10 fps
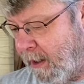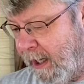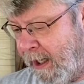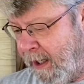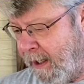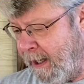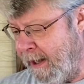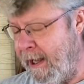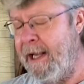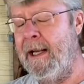
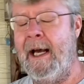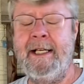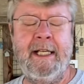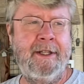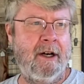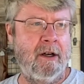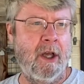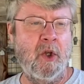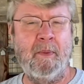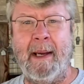I did their
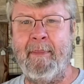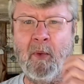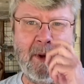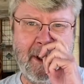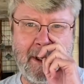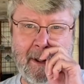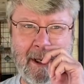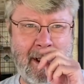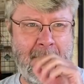ghost pepper one